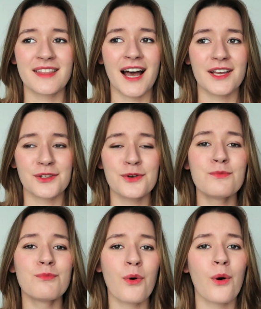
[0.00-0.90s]
that you're
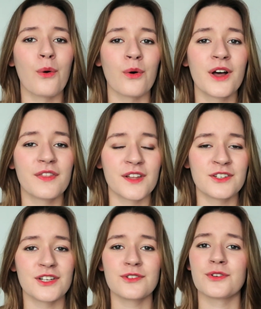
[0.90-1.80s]
more
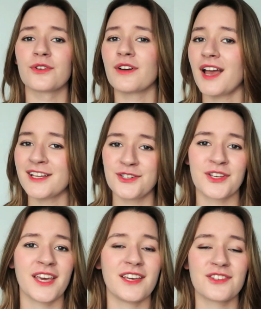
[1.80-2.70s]
than just your
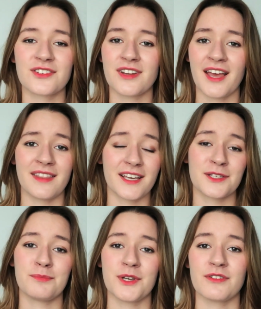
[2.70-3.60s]
education and
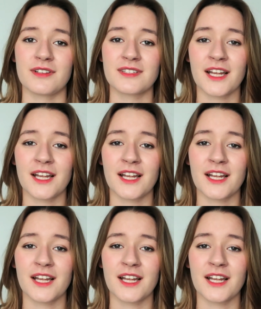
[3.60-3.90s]
experience,